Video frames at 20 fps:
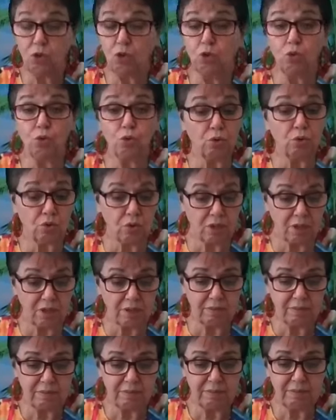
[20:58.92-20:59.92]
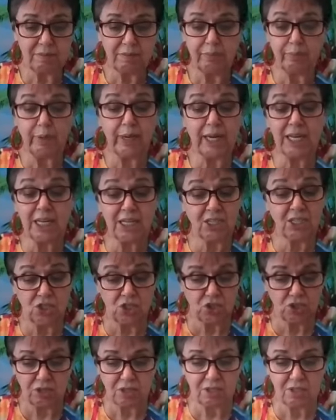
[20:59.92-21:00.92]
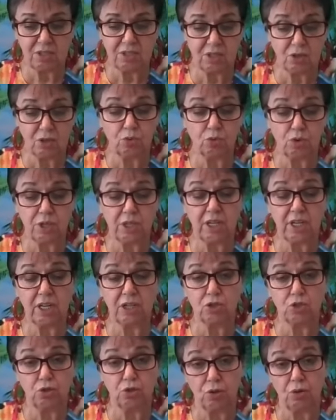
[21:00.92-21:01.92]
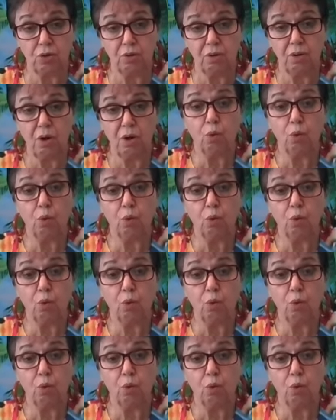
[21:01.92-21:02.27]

nor punished us according to